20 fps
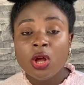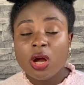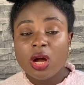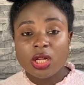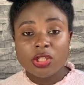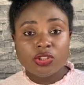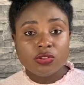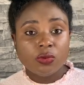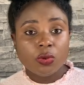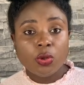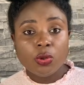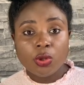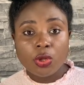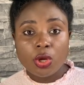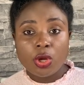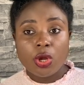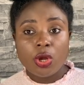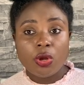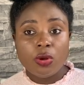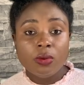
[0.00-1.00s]
As you all
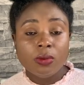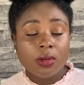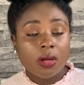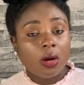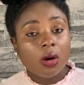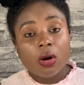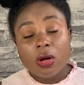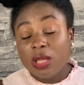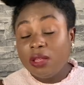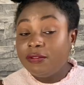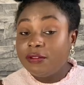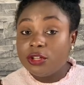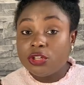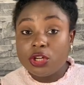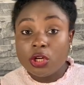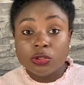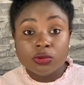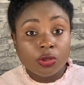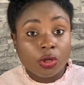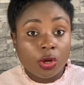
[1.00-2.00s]
know, or if you
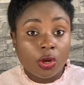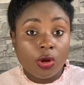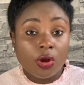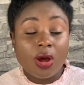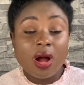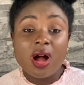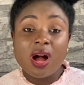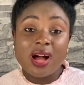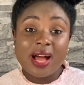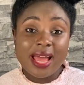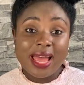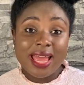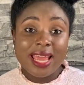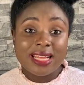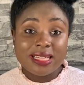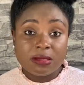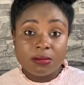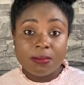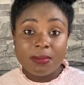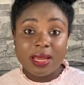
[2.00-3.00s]
don't know, our hair
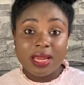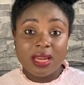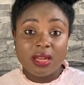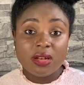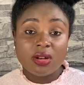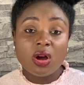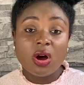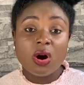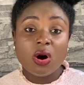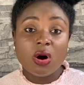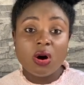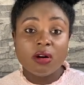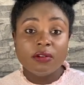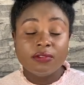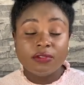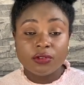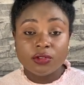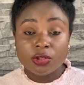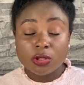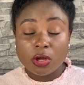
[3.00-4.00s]
is made of
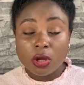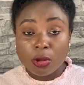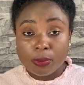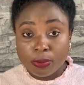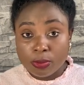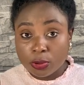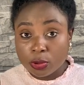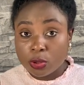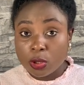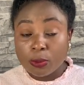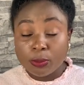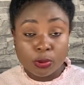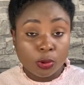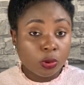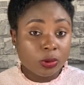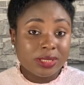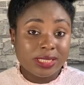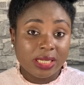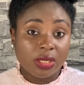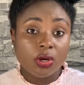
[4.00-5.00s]
a, a
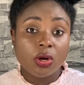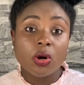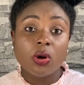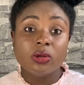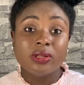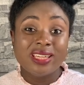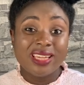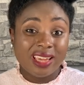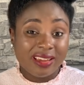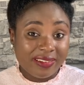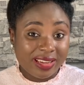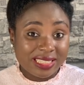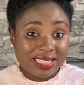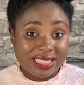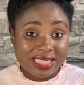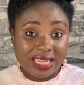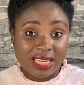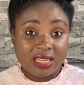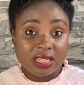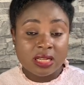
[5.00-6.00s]
protein called
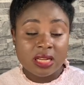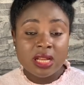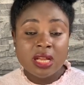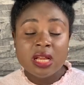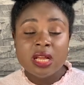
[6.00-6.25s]
keratin.